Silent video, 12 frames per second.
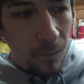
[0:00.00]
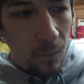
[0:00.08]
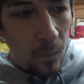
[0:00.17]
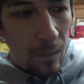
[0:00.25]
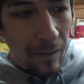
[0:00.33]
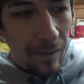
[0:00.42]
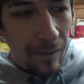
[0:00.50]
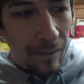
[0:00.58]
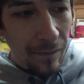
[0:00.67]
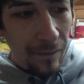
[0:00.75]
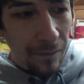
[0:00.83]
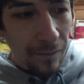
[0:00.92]

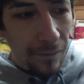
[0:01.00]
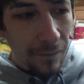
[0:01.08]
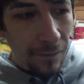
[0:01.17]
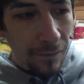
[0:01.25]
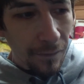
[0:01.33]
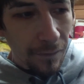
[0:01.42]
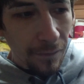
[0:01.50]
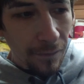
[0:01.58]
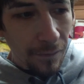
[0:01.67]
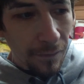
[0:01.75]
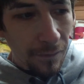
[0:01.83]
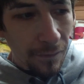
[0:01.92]
where
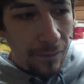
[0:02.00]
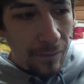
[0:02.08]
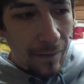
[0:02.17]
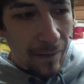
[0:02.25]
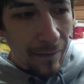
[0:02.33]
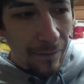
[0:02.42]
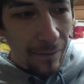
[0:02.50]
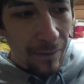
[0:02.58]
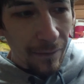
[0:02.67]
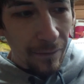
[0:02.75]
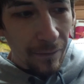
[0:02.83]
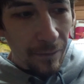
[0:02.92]
the can
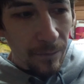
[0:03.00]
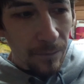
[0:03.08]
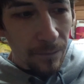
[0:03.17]
lined up,